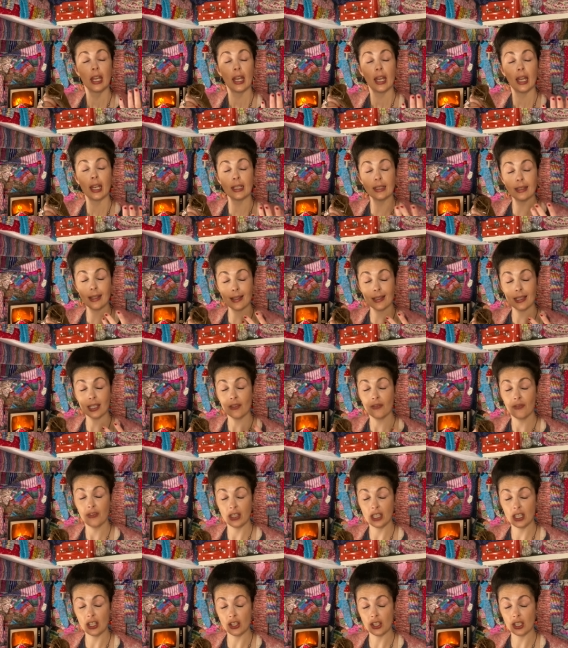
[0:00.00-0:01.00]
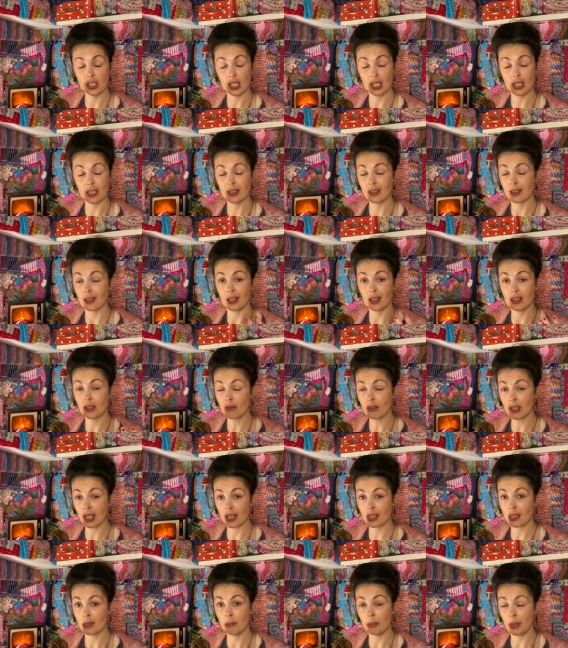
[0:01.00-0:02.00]
Unless I finish this, I don't
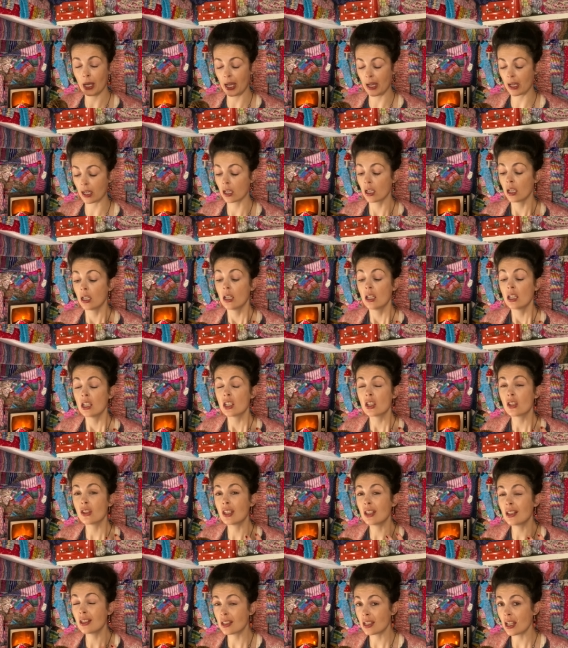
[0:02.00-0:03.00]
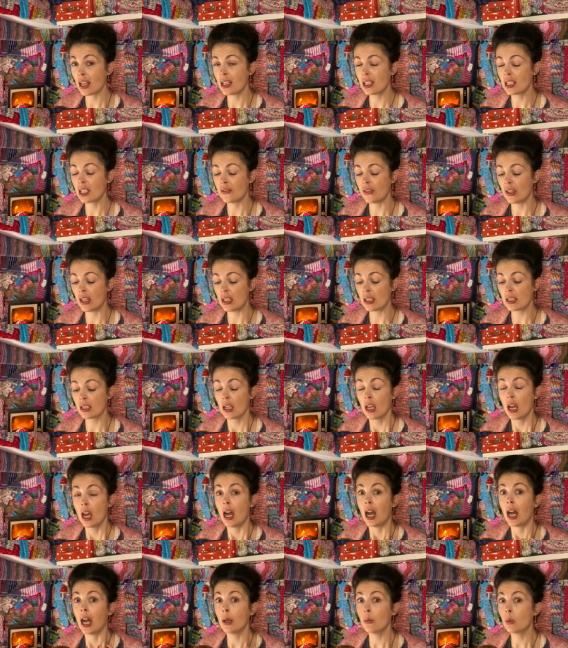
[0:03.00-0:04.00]
get them back. So the incentive is,
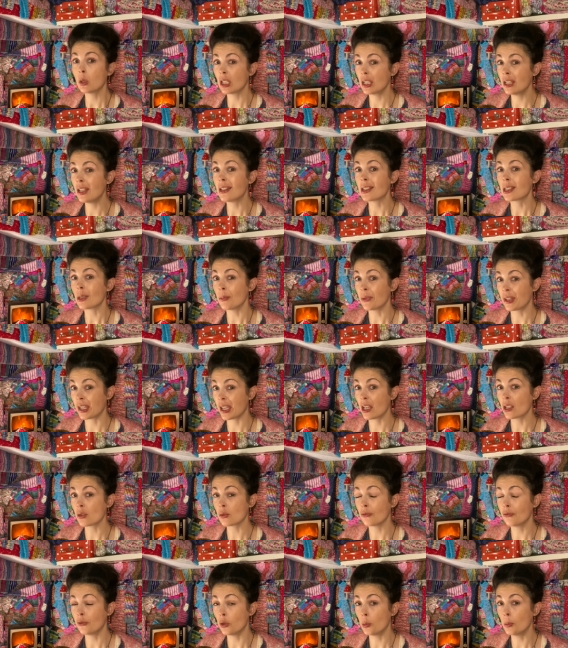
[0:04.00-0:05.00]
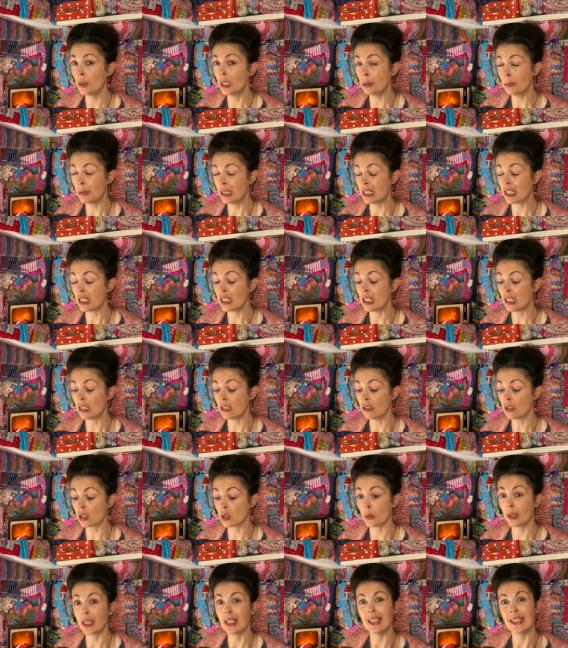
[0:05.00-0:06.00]
I want to knit something else with 4mm needles,
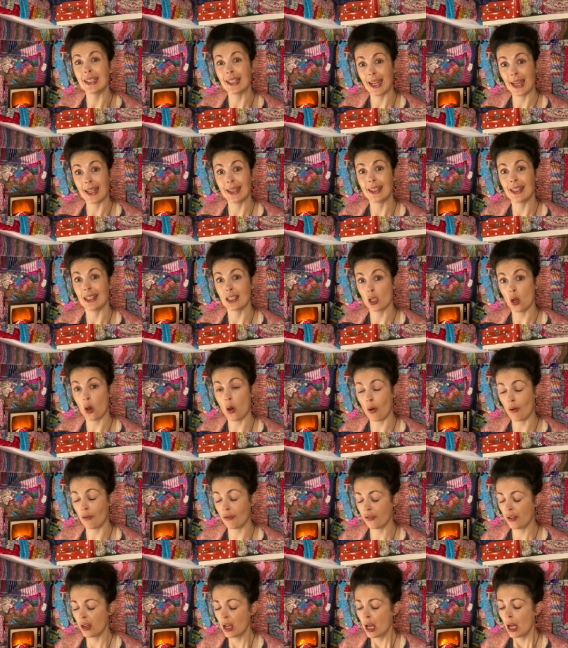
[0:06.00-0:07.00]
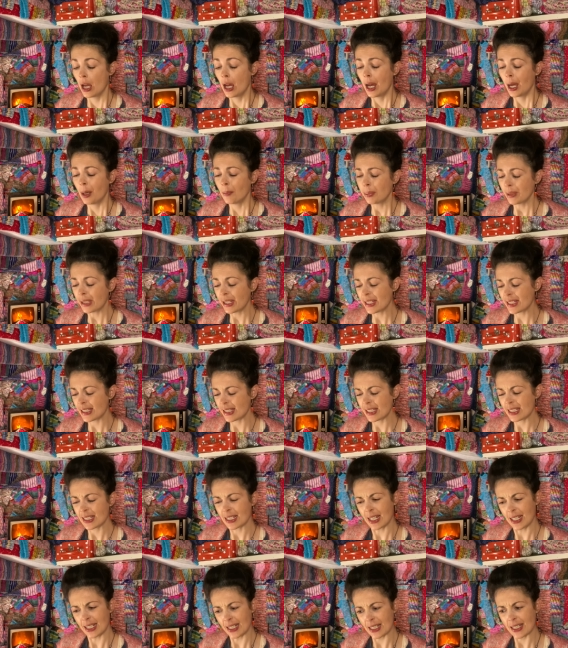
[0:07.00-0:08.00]
so I need to get this off. And plus, it's
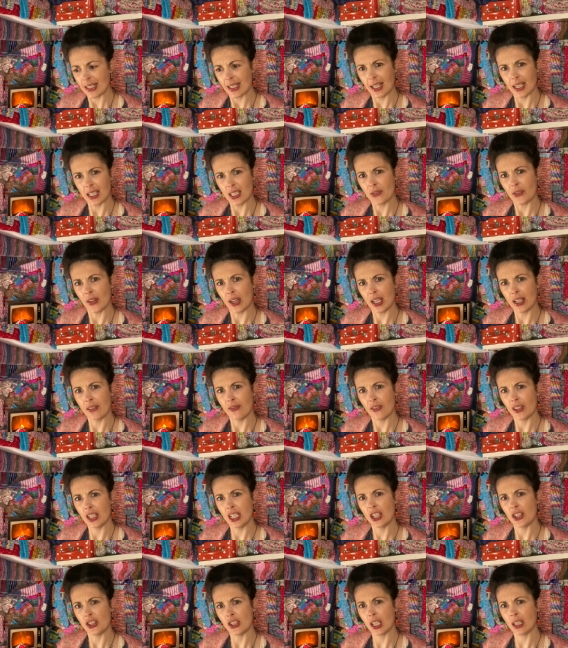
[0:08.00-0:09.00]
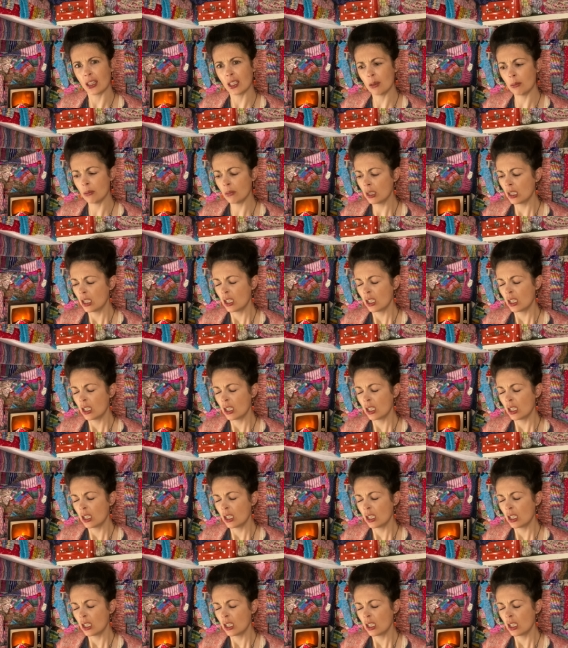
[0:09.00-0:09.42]
kind of satisfying finishing them.